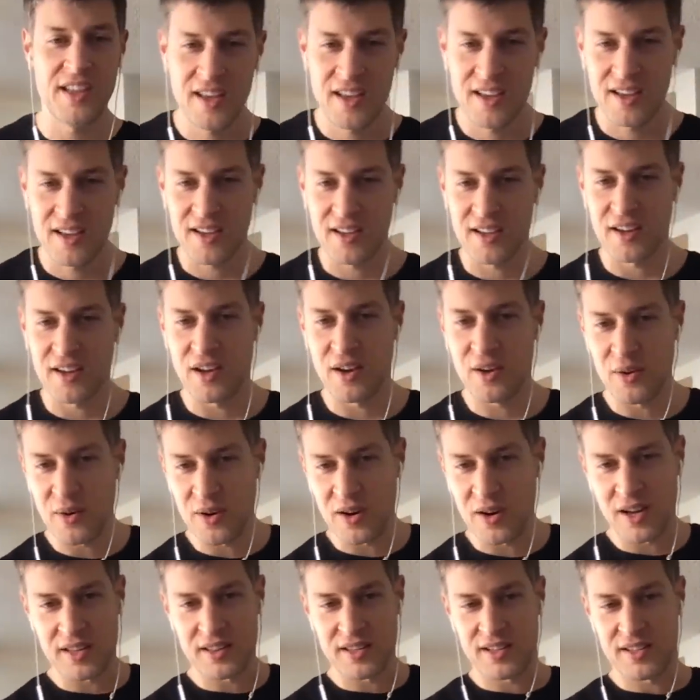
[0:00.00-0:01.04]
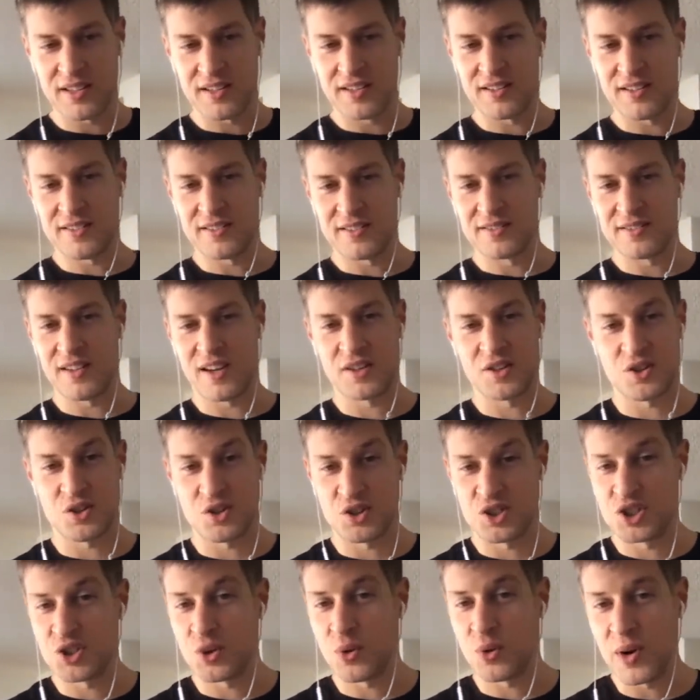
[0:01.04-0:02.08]
you know on the on your
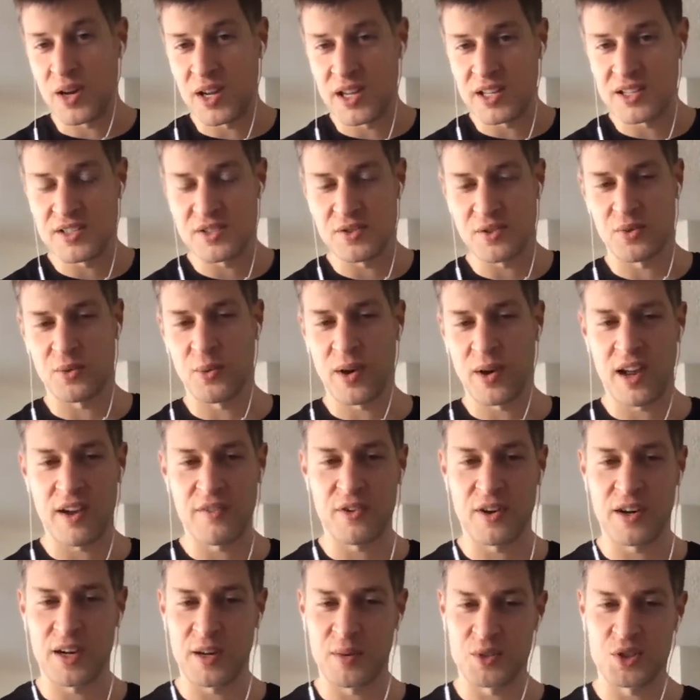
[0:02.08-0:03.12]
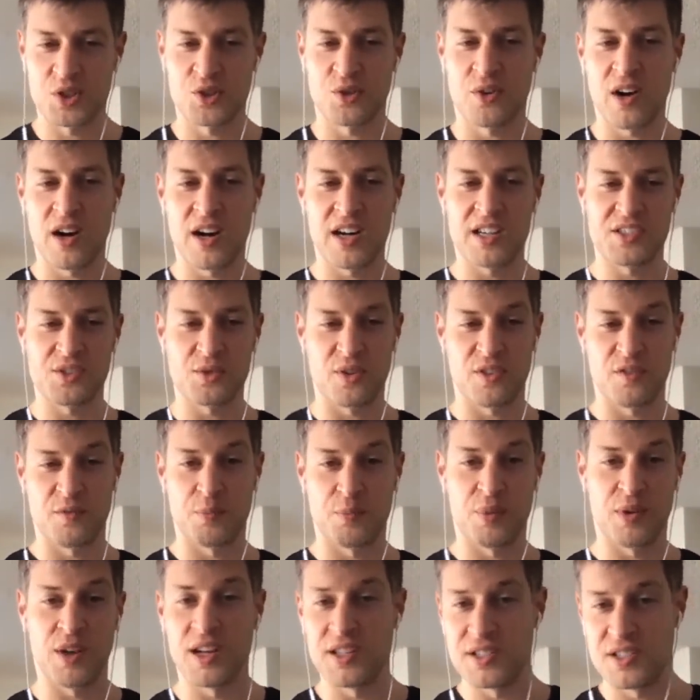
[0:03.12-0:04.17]
joint or whatever and it draws sort of
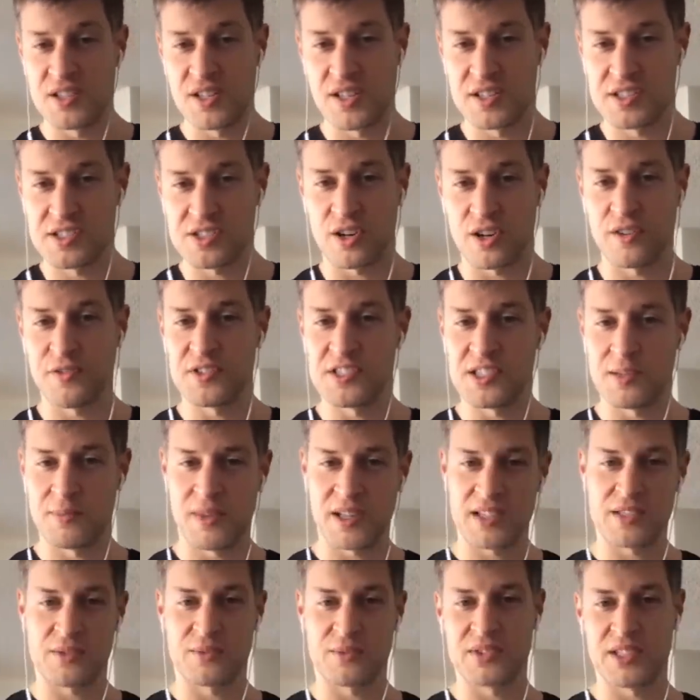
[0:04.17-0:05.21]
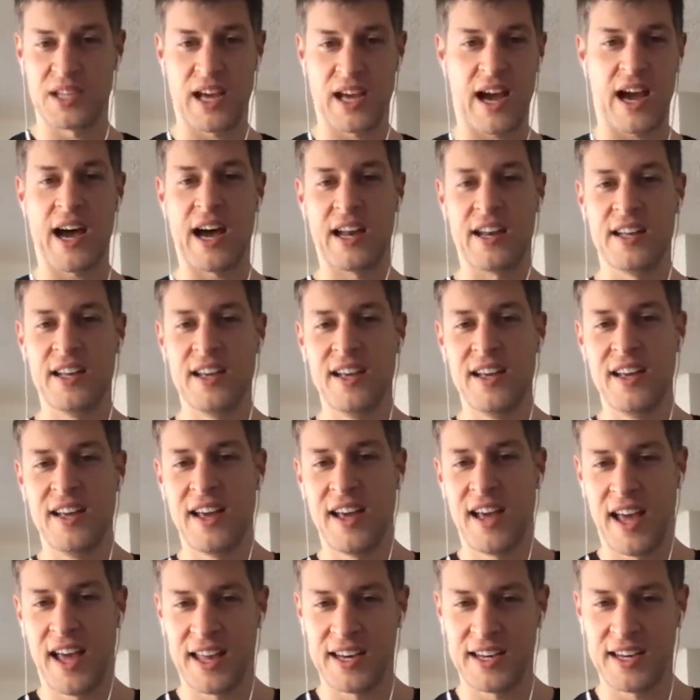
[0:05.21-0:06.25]
blood to the surface it makes it really hot
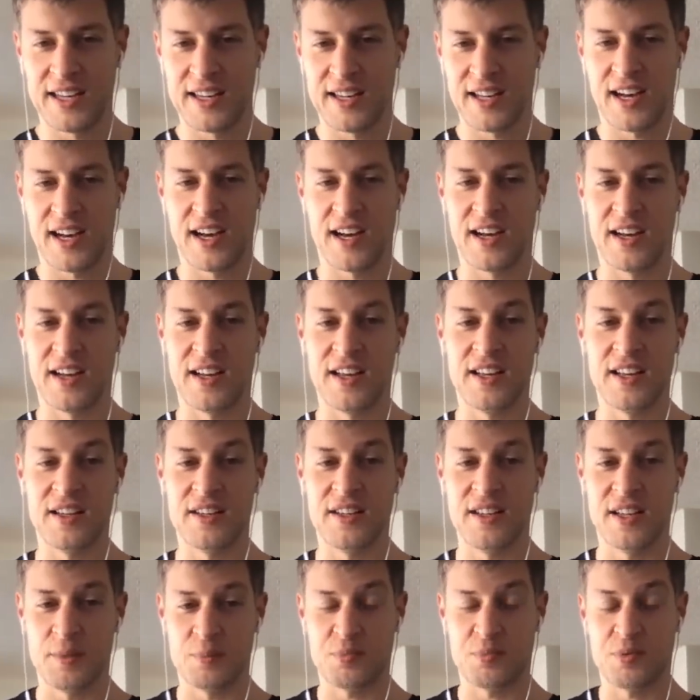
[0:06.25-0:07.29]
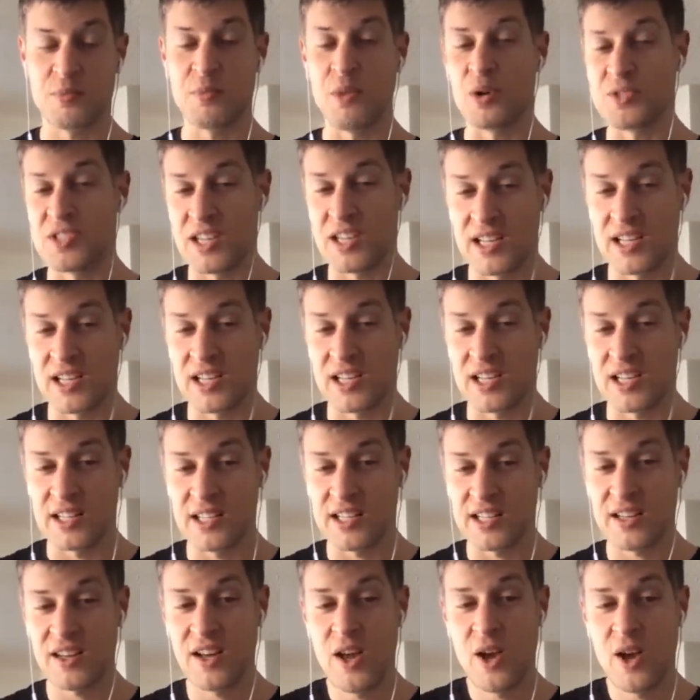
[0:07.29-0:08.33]
and it uh, it, it promotes
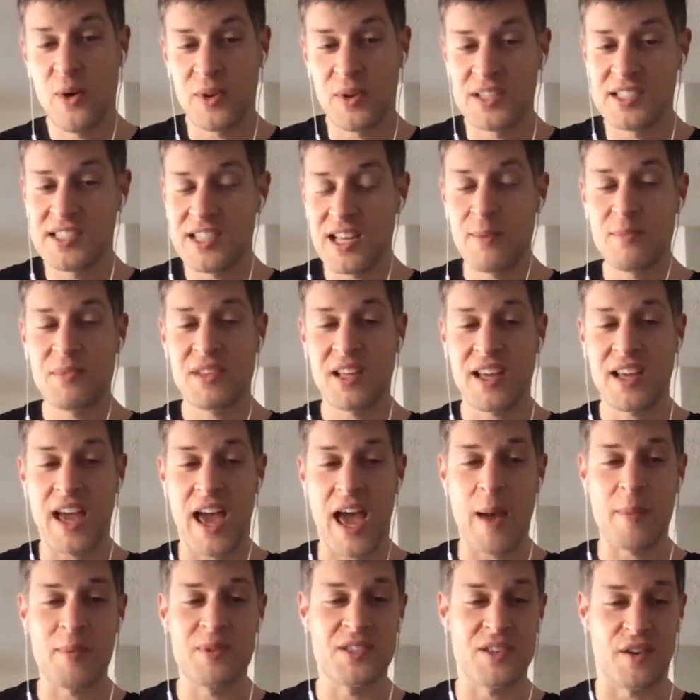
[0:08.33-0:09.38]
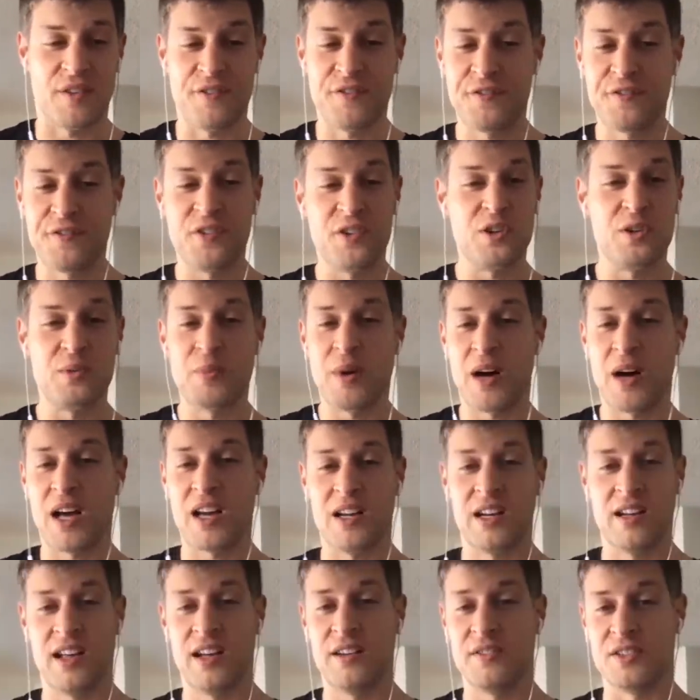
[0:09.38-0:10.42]
healing well the same thing happens on a full body
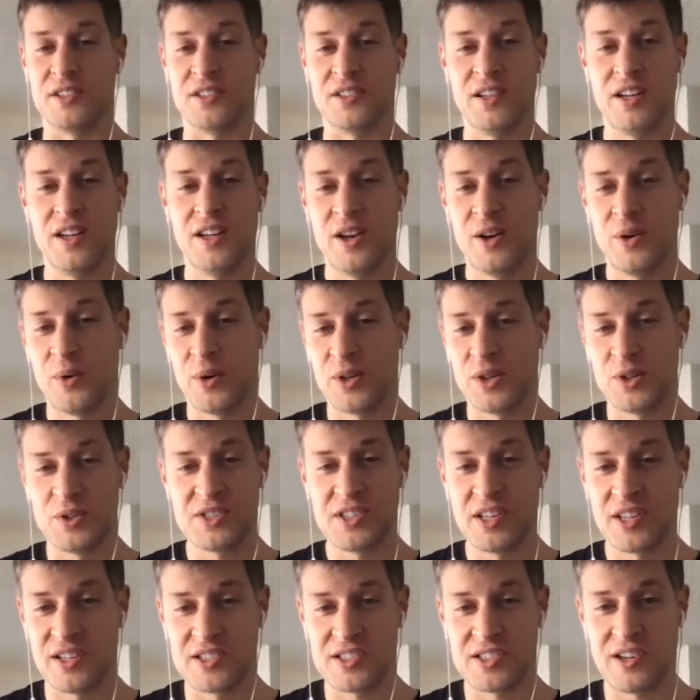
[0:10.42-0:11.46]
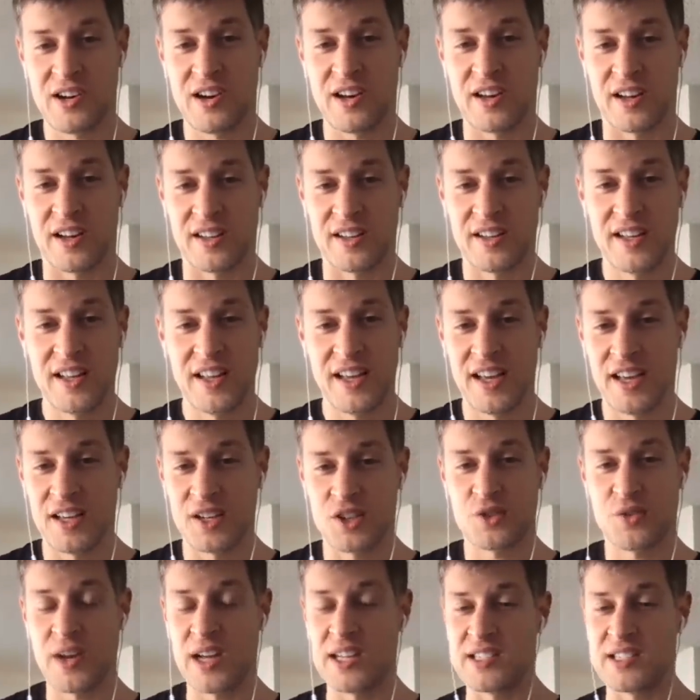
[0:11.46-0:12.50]
level when you sit in a sauna it
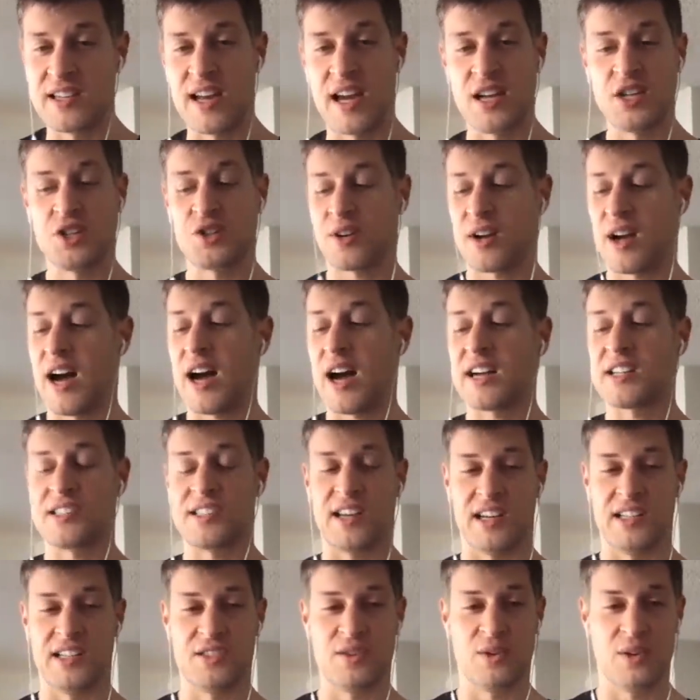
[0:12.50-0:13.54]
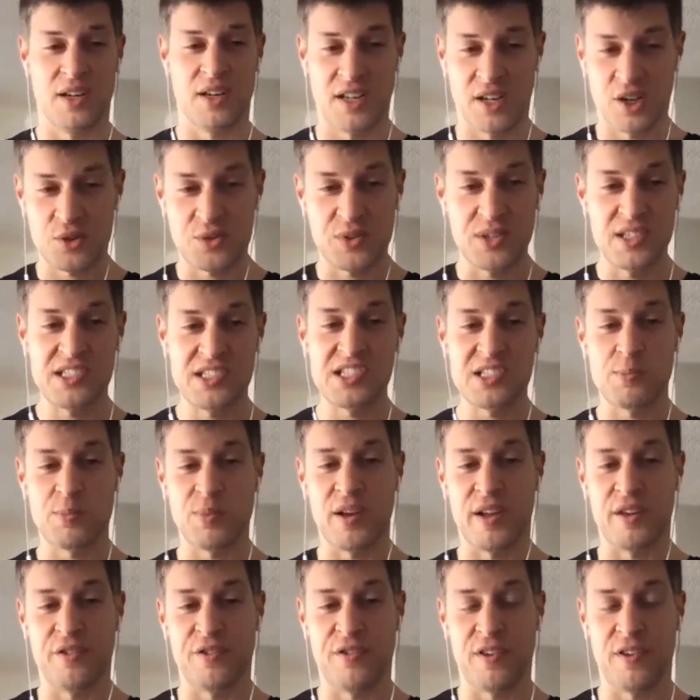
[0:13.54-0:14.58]
creates nitric oxide so it increases
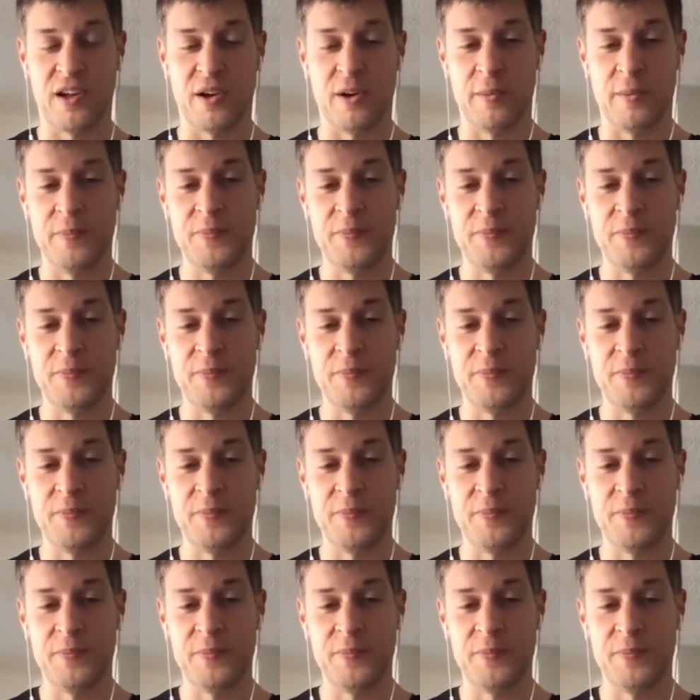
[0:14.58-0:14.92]
blood flow